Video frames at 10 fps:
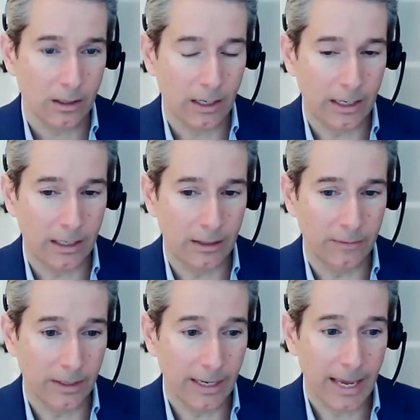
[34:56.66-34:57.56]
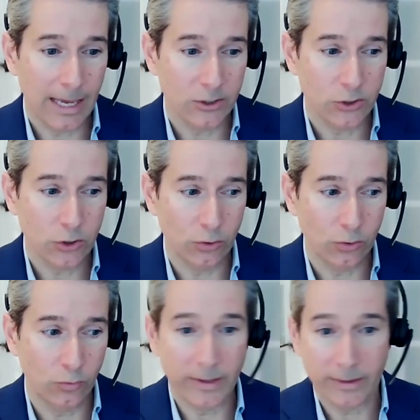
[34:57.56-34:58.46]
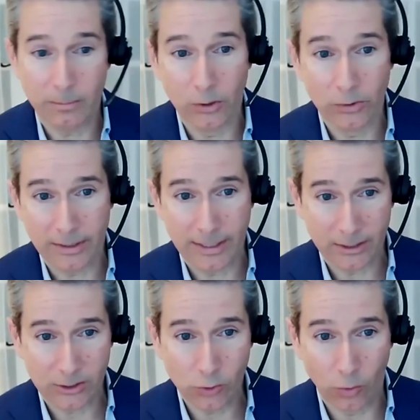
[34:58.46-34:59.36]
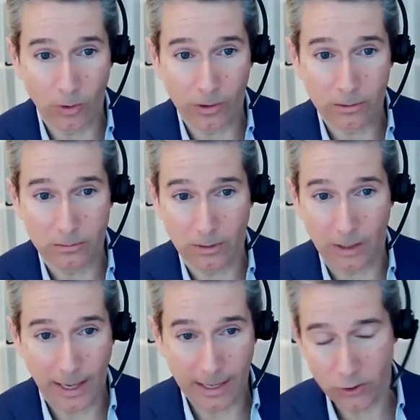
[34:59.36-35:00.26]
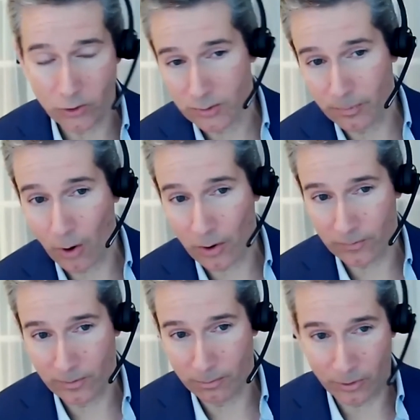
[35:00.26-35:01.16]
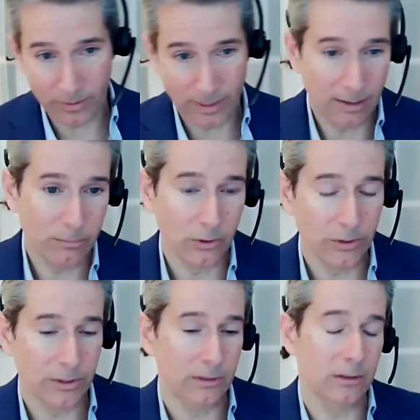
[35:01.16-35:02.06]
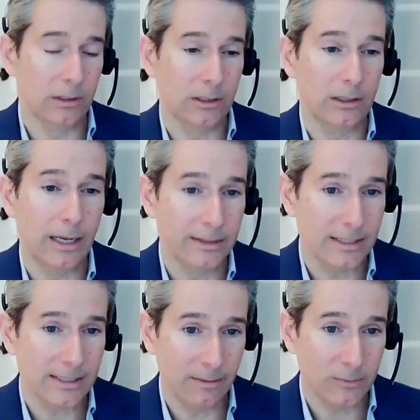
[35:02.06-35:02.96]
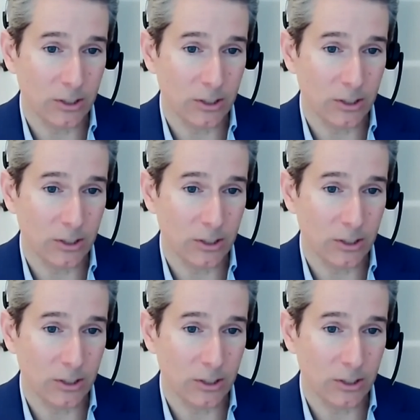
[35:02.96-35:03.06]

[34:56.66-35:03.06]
and they had to rent the building next door and use part of the burned down building at the same